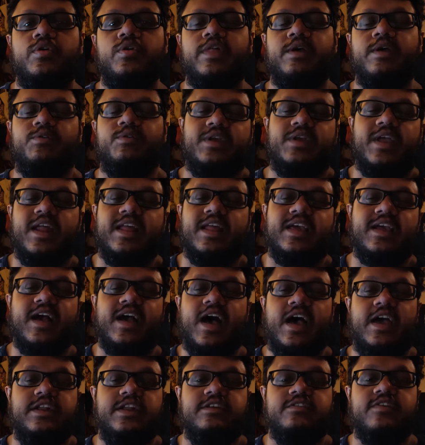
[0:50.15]
They were getting
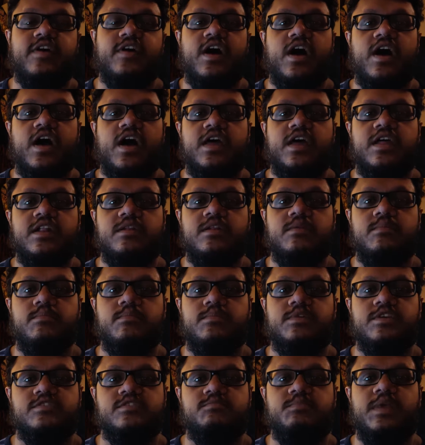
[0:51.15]
kind of hot
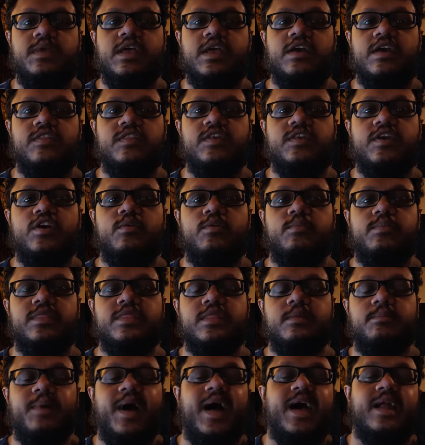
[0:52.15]
just being in the open.
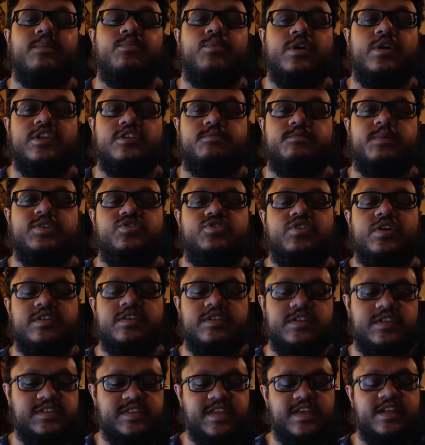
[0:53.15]
The bottom one especially,
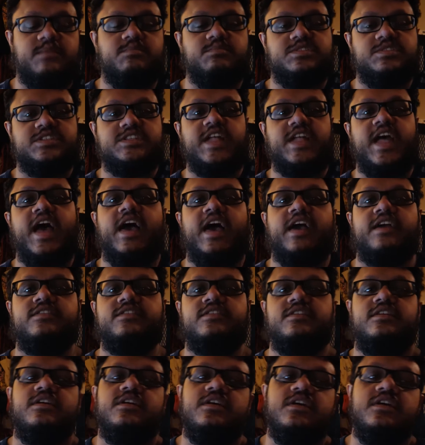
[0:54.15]
because I just had them stacked.